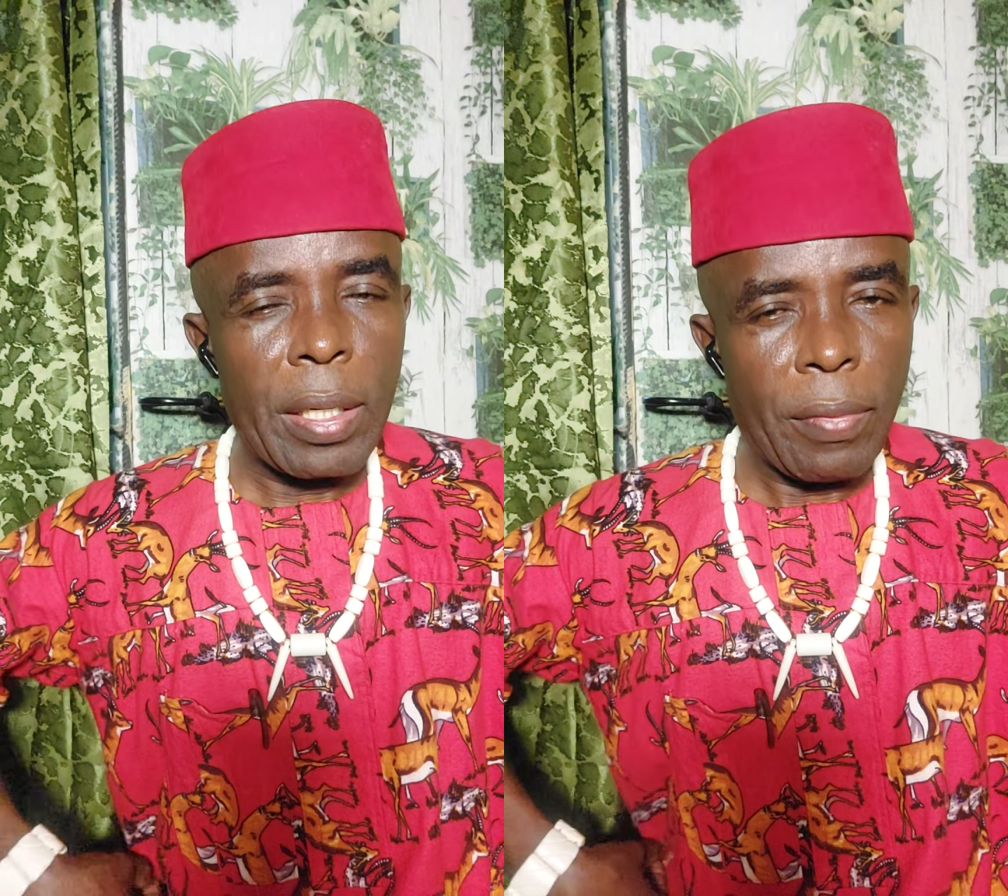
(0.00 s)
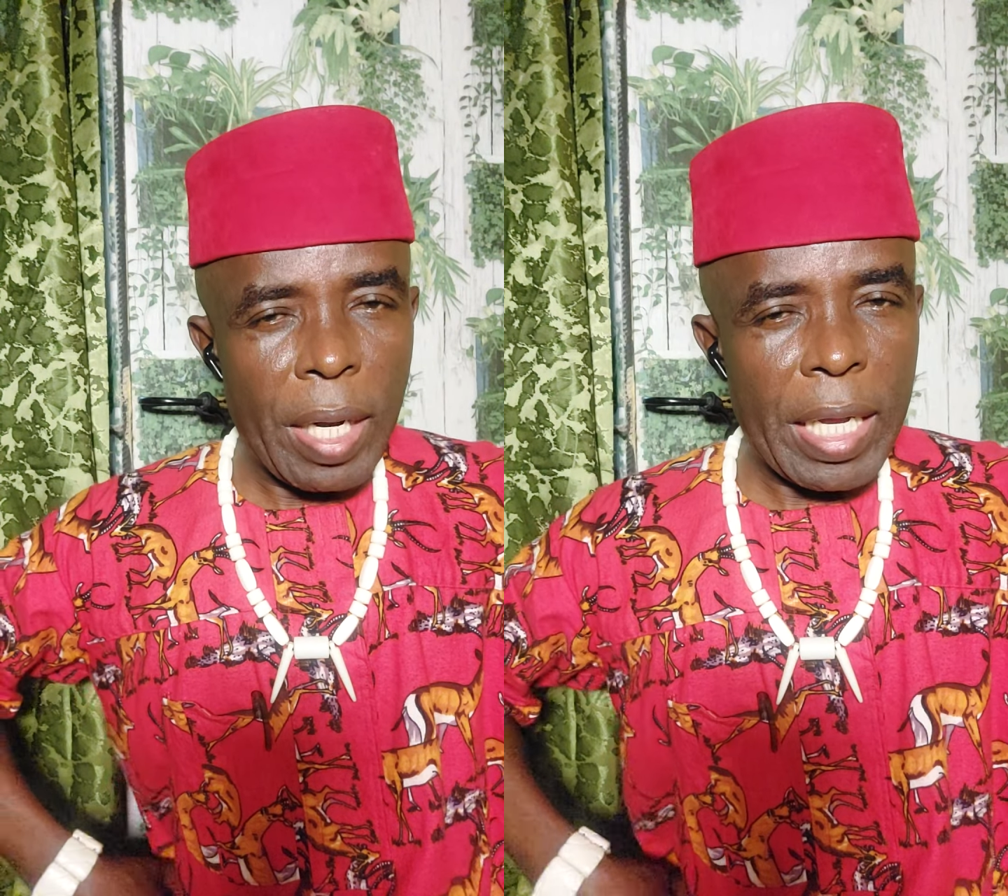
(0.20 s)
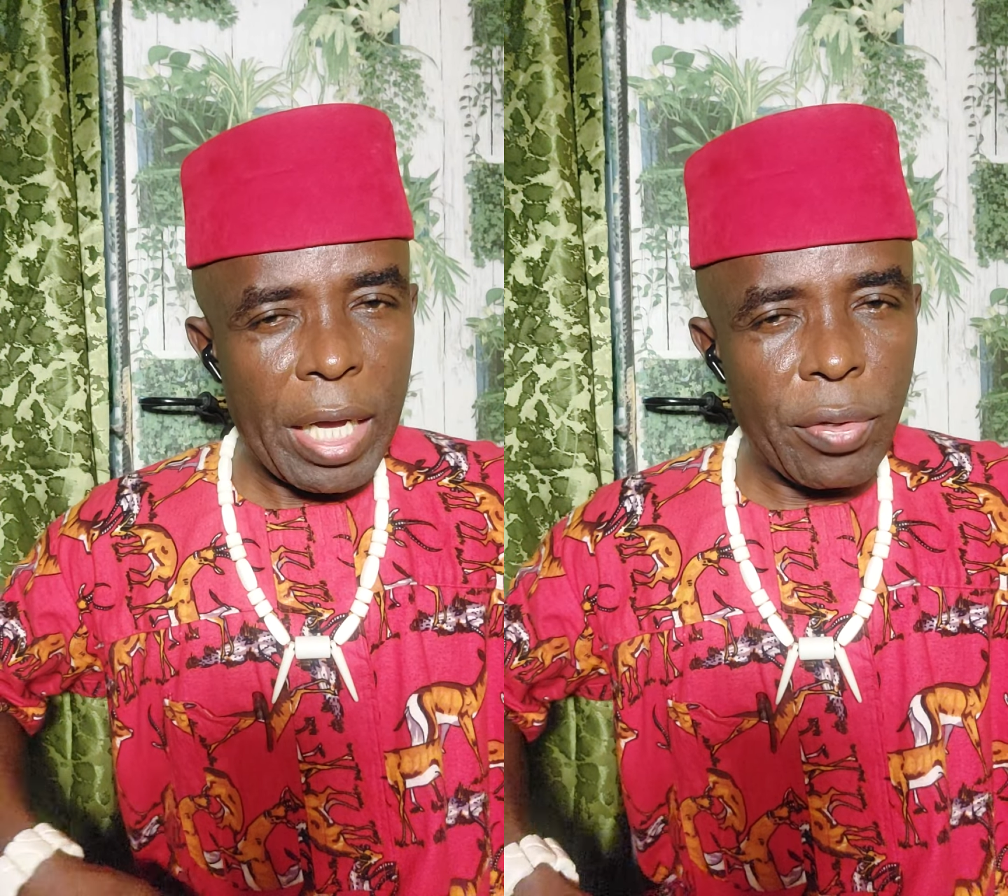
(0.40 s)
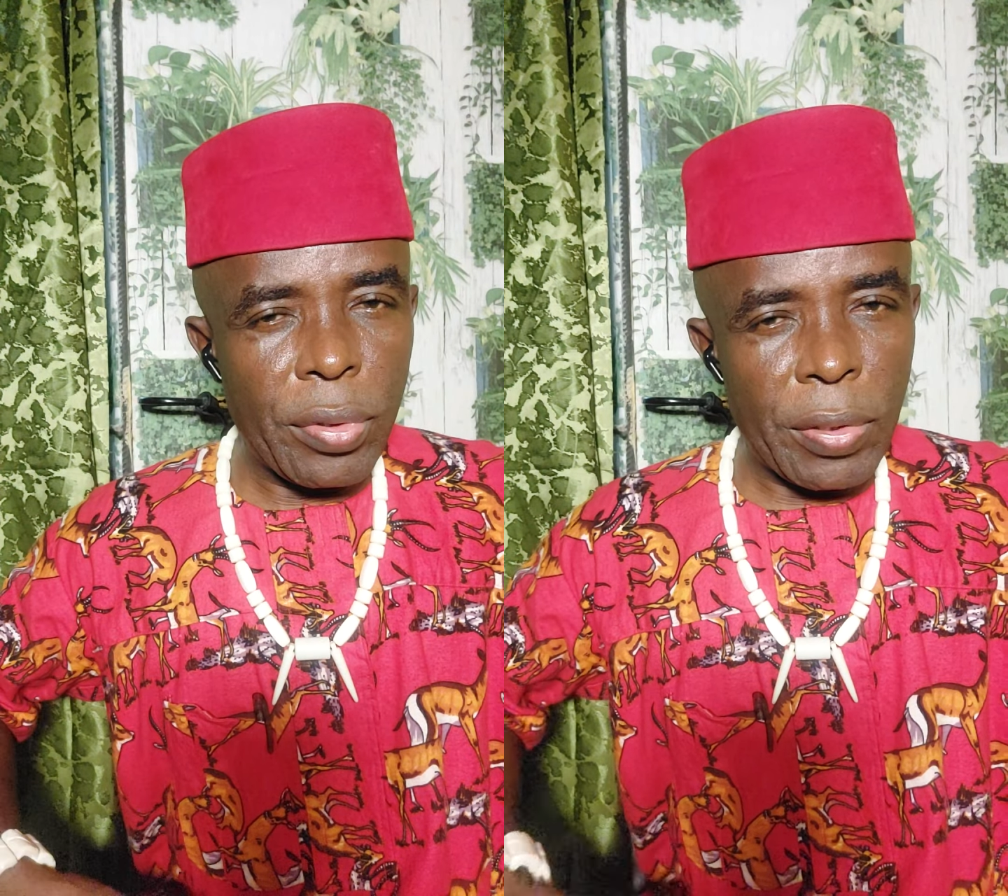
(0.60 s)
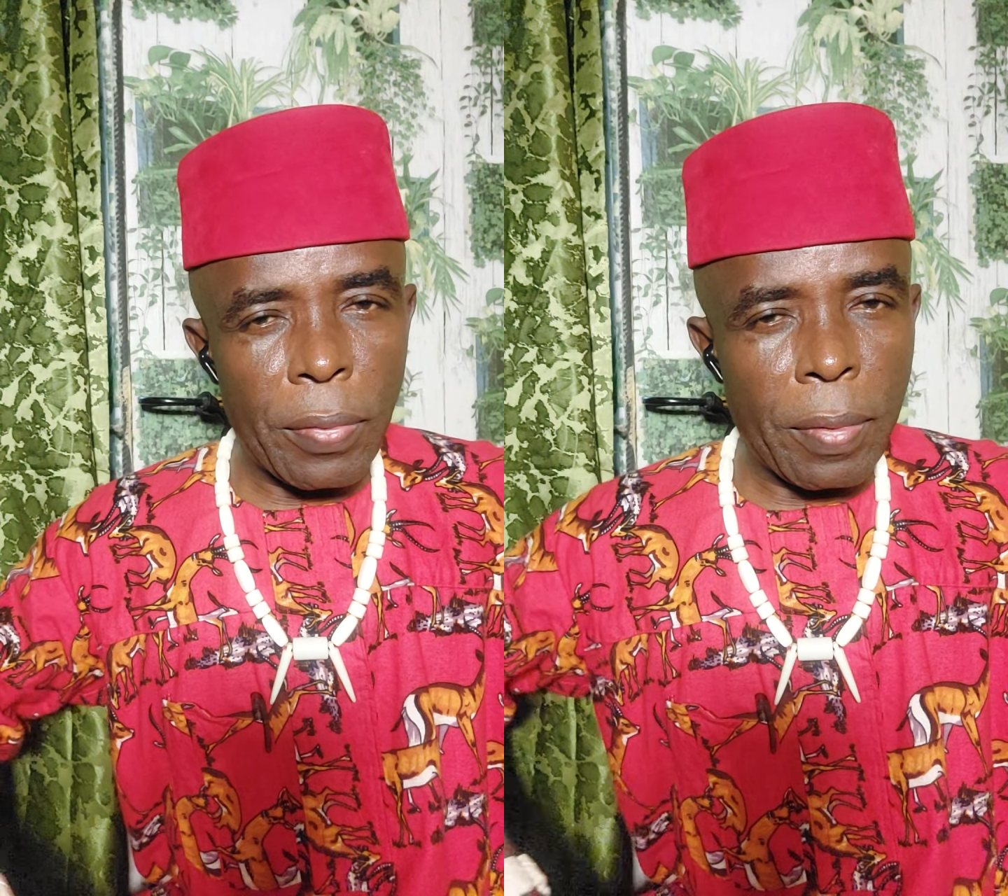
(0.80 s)
where they are
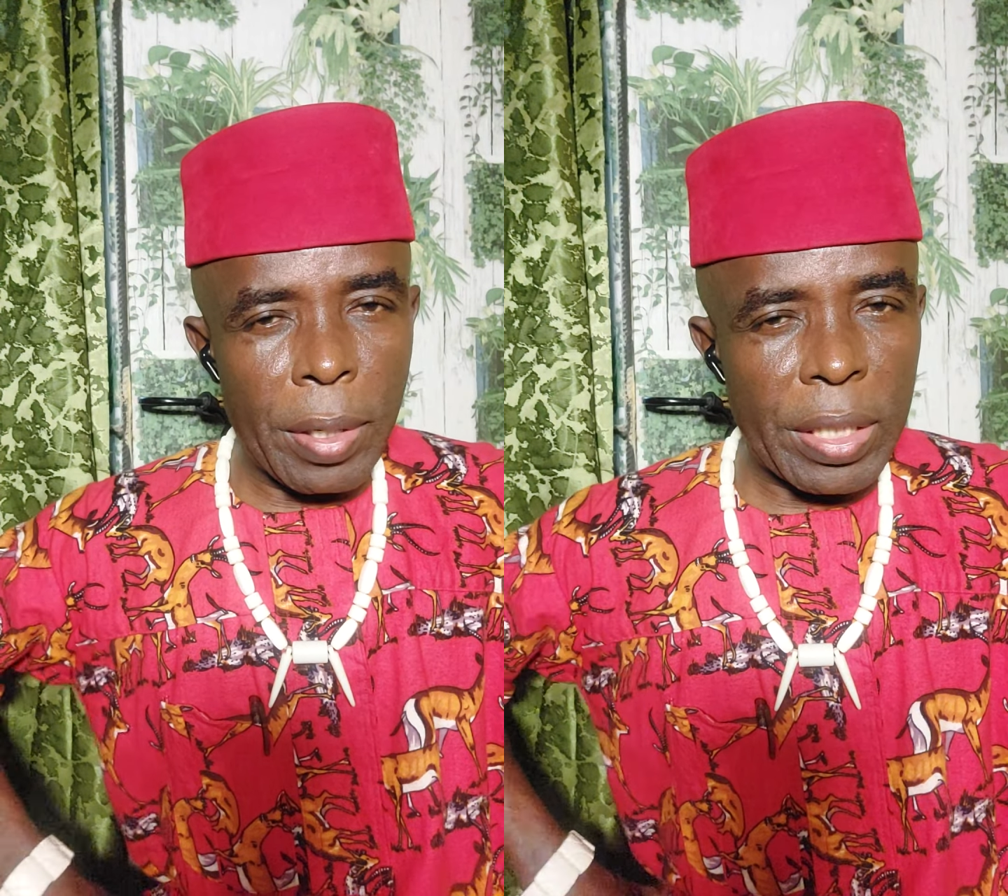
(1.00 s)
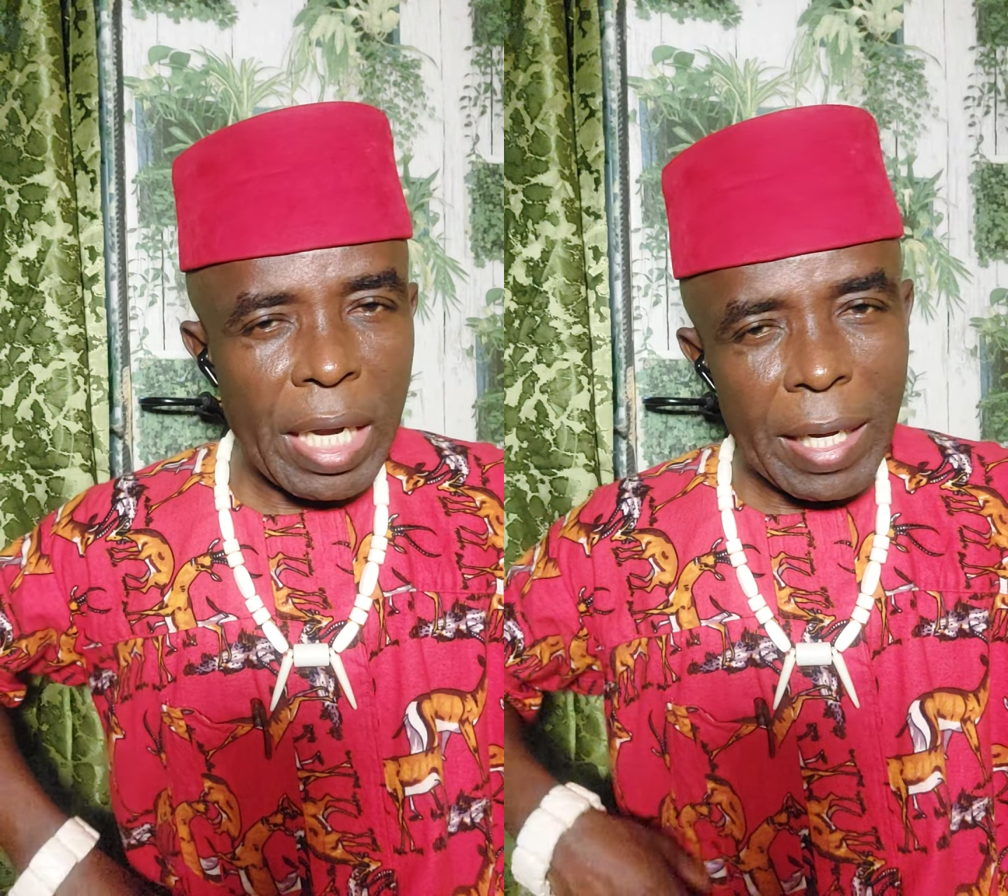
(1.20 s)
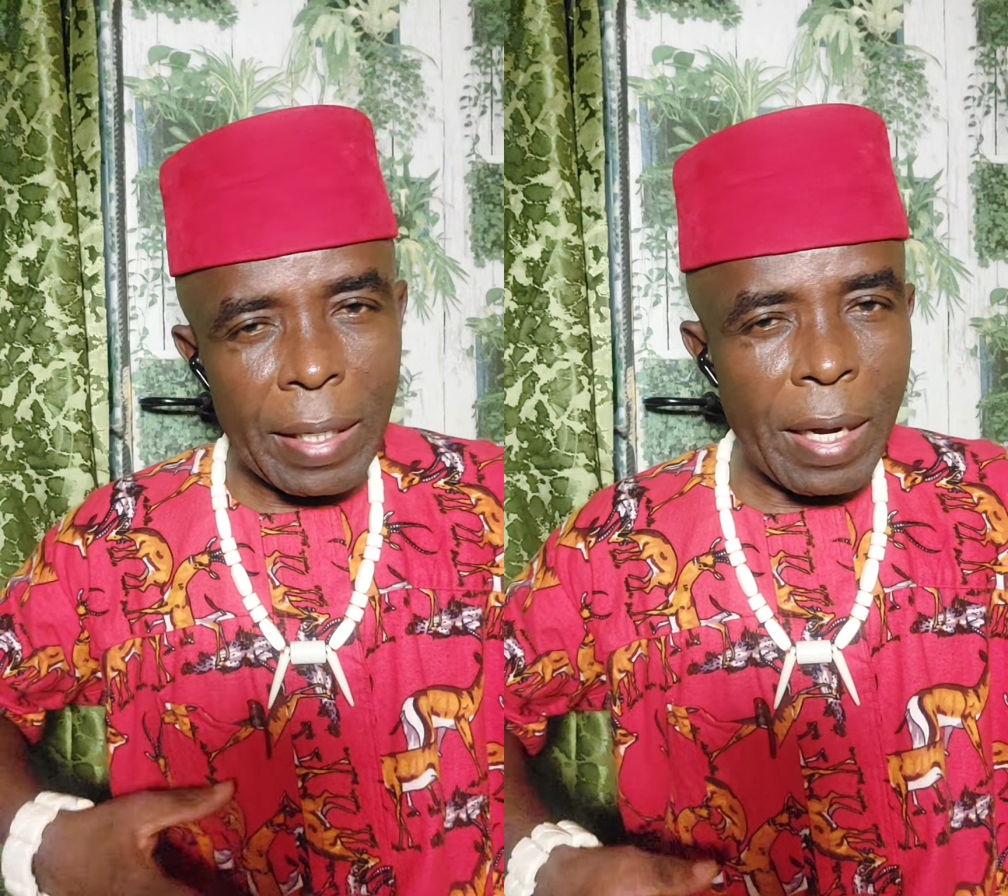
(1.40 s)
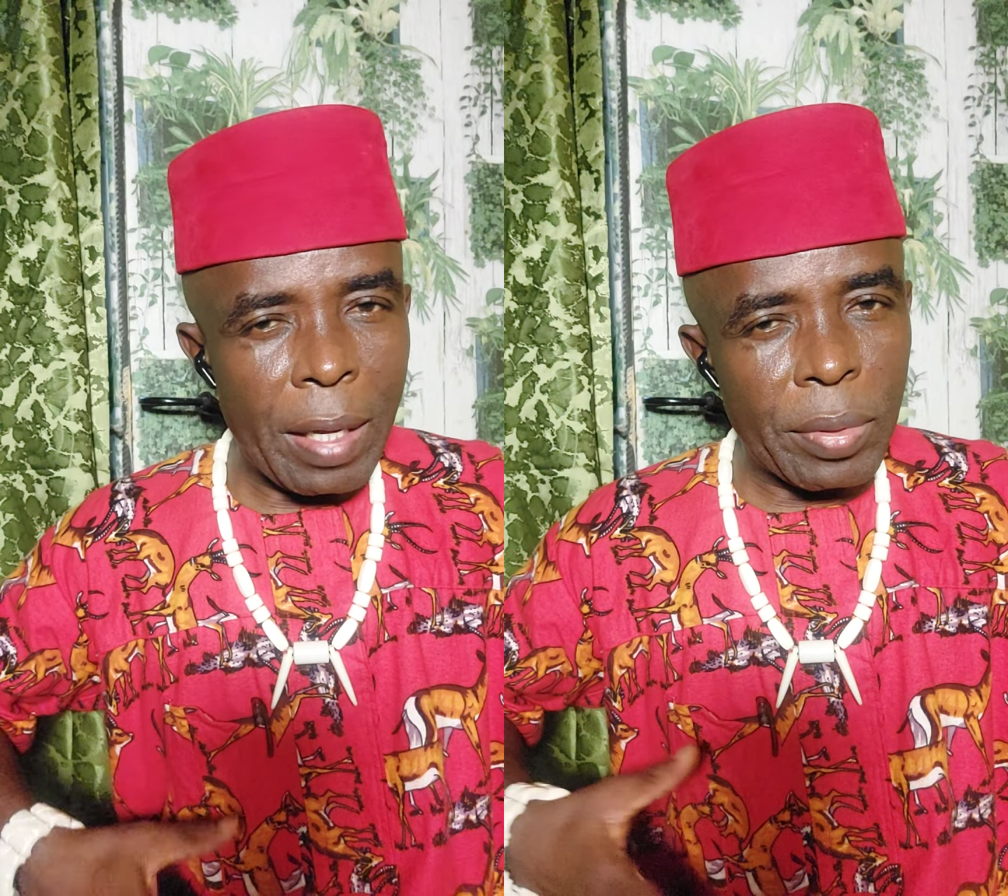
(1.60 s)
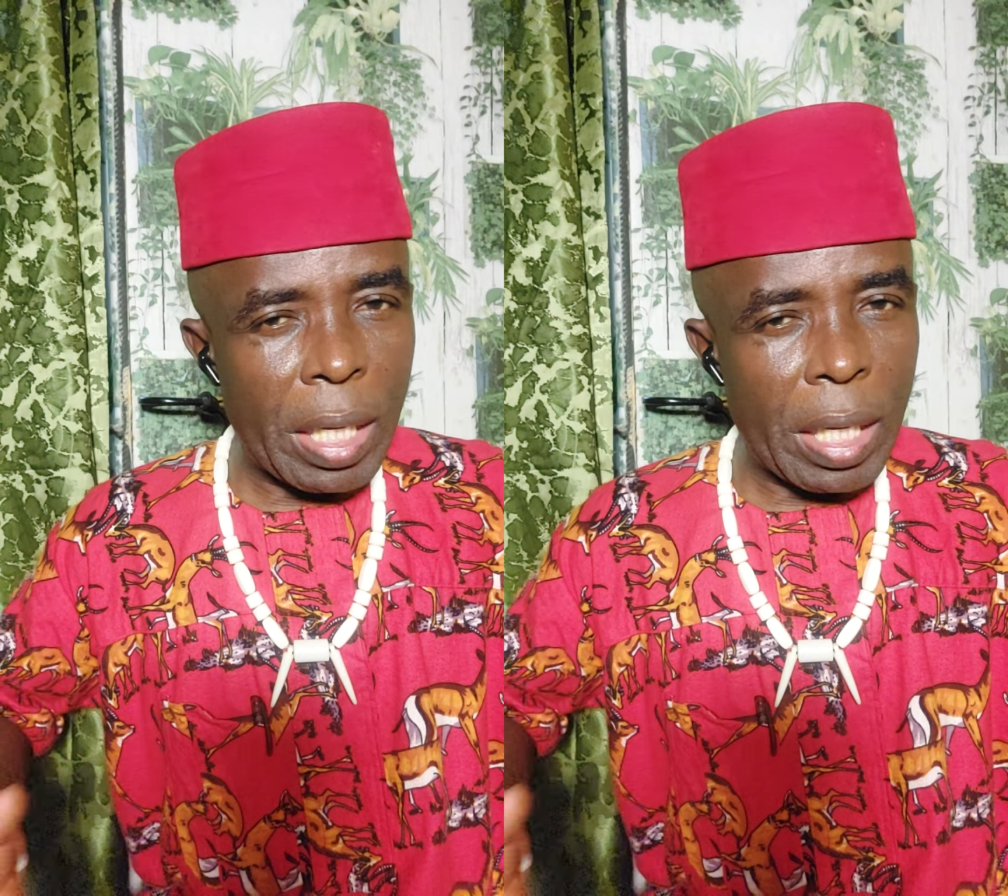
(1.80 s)
using words like names